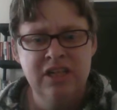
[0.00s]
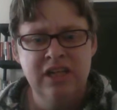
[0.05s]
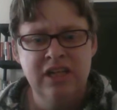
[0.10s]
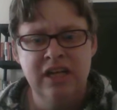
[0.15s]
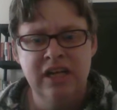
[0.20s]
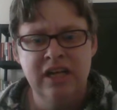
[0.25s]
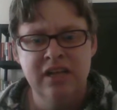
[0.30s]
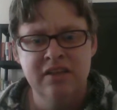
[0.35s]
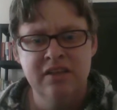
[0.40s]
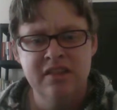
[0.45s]

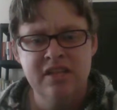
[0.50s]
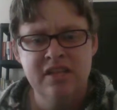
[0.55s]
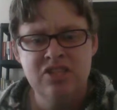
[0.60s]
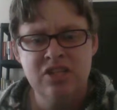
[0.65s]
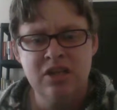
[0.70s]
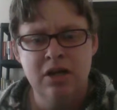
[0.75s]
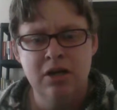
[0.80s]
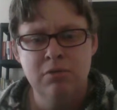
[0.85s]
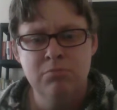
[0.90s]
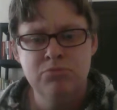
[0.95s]
And this
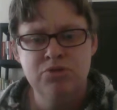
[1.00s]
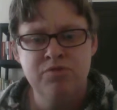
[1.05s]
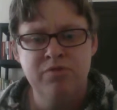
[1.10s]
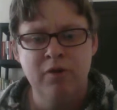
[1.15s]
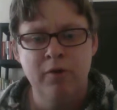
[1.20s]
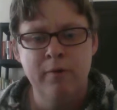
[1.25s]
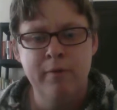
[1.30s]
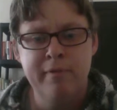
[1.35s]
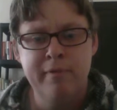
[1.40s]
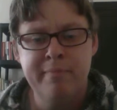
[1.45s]
comes
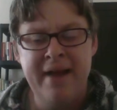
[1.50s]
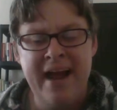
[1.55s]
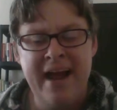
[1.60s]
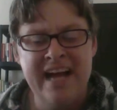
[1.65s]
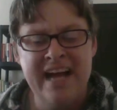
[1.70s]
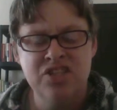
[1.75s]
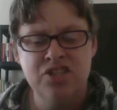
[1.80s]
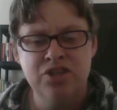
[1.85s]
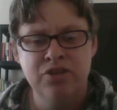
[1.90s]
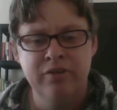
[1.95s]
from a
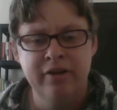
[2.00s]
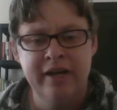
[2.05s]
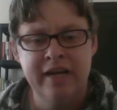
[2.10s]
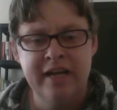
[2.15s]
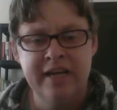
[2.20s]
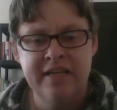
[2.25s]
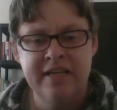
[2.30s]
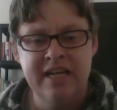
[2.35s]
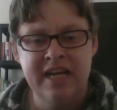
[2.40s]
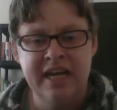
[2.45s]
pastor in
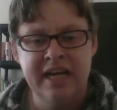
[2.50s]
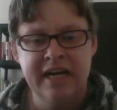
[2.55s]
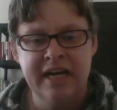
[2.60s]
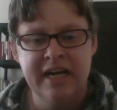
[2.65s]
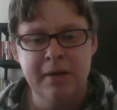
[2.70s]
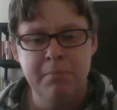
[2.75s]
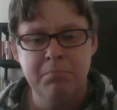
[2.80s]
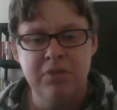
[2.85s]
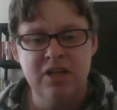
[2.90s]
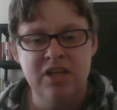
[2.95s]

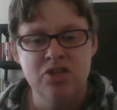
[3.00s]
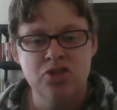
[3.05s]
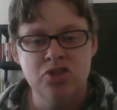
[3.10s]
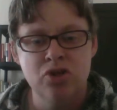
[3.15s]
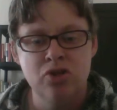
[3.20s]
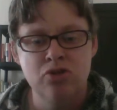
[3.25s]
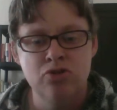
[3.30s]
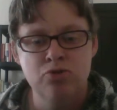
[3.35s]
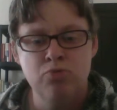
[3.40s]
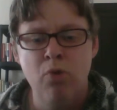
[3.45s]
Indianapolis
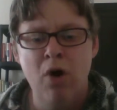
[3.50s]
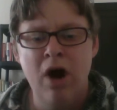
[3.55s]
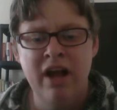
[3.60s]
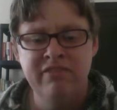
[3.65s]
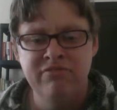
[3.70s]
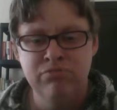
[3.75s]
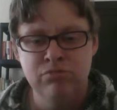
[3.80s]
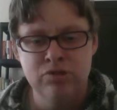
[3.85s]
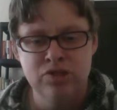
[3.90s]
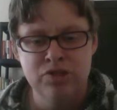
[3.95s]
whose
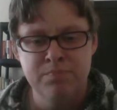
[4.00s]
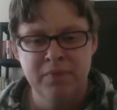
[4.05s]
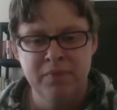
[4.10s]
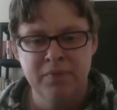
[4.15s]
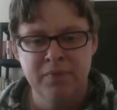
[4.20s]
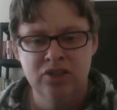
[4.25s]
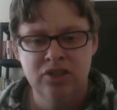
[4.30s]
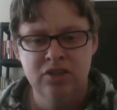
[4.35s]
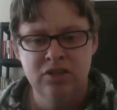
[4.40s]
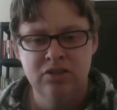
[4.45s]
wife was
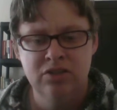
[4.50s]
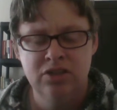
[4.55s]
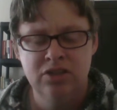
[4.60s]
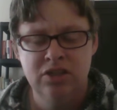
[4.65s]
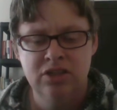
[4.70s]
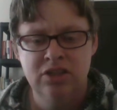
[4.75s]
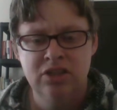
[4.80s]
murdered.